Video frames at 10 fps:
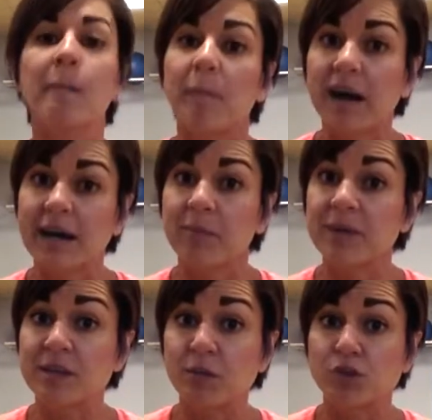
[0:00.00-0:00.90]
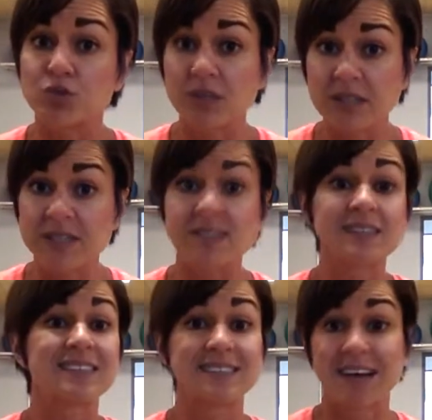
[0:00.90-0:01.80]
might not be the most
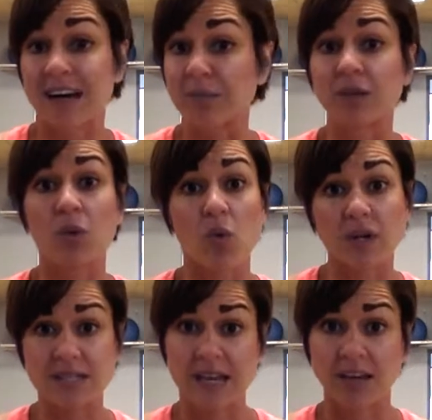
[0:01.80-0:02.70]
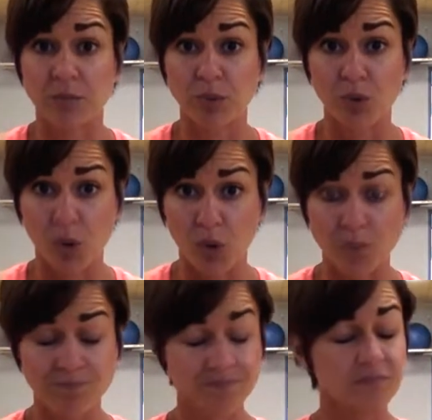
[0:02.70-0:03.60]
realistic, timely, or attainable goal.
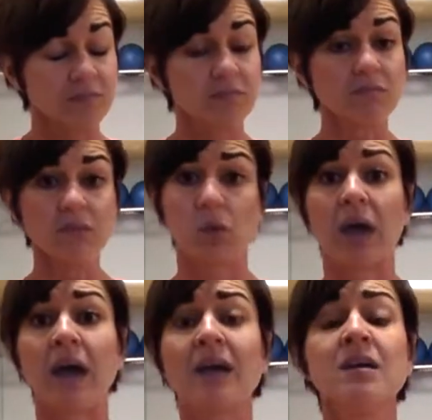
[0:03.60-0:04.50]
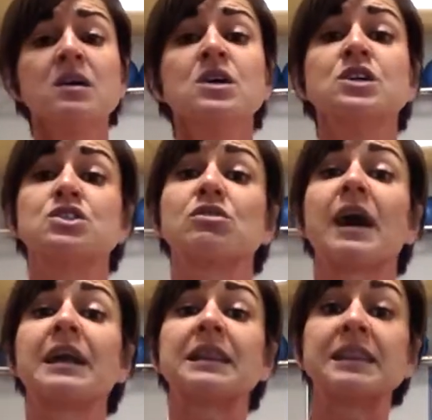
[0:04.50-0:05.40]
Okay, so
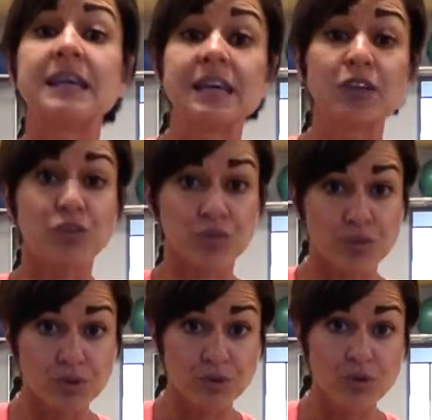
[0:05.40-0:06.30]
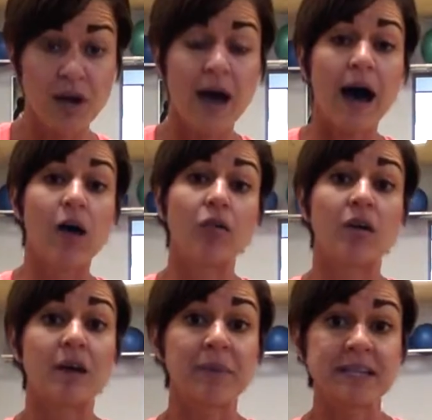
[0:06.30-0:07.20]
kind of think through how
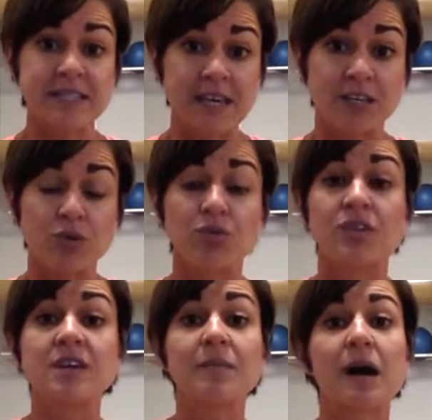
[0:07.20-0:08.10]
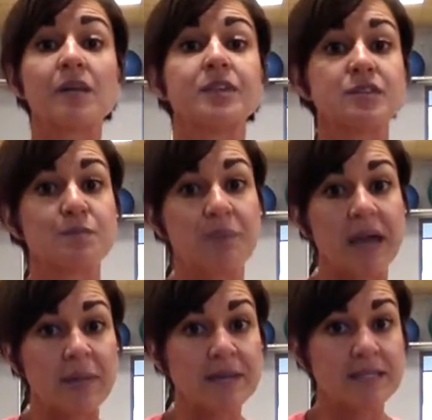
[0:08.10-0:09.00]
long it might take you, think about those
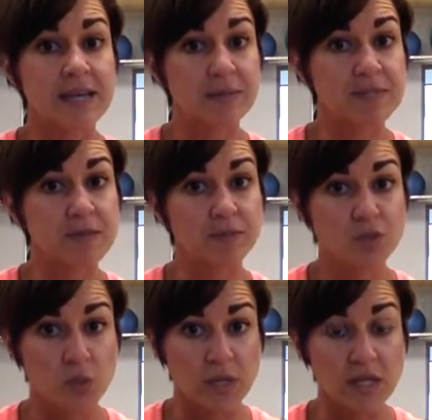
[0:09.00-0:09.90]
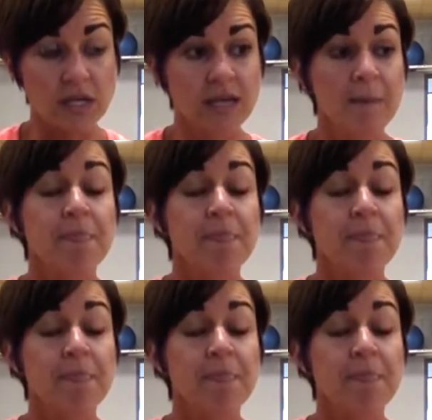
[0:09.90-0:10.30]
baby steps in between,